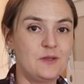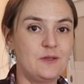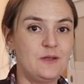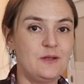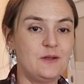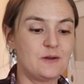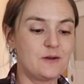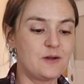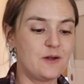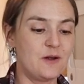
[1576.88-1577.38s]

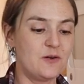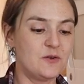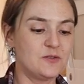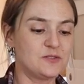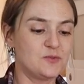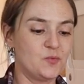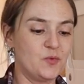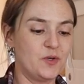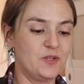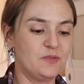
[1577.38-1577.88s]
Here
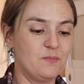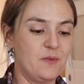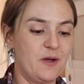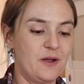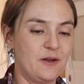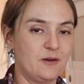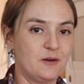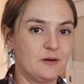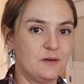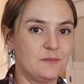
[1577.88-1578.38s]
goes with
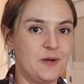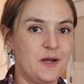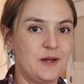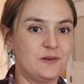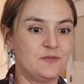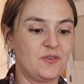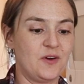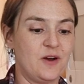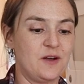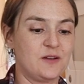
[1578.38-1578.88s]
my
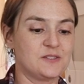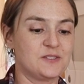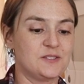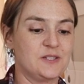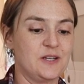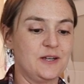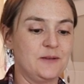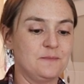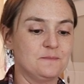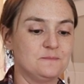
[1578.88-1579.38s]
ermine
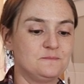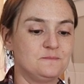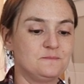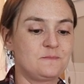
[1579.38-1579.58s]
frosting.